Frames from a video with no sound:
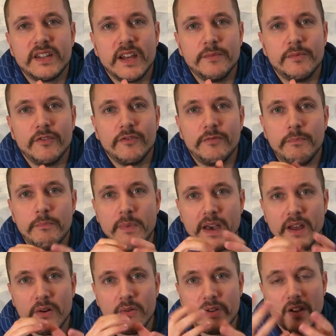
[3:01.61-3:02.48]
type of
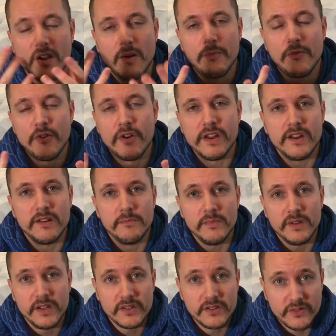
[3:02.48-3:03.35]
battery
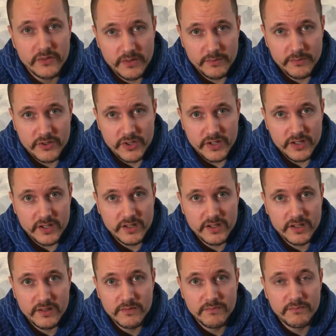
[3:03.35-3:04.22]
operated mini sewing
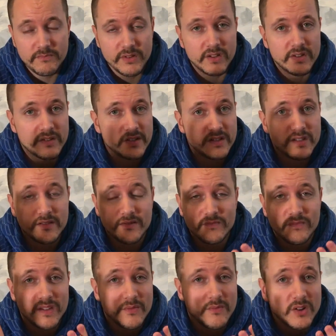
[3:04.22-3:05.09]
machines because
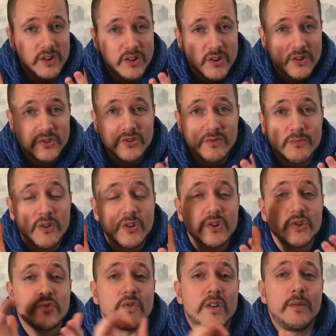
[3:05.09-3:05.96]
they will cause you more
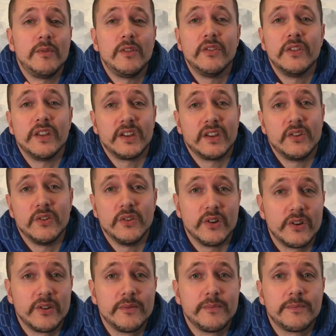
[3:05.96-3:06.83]
trouble than good.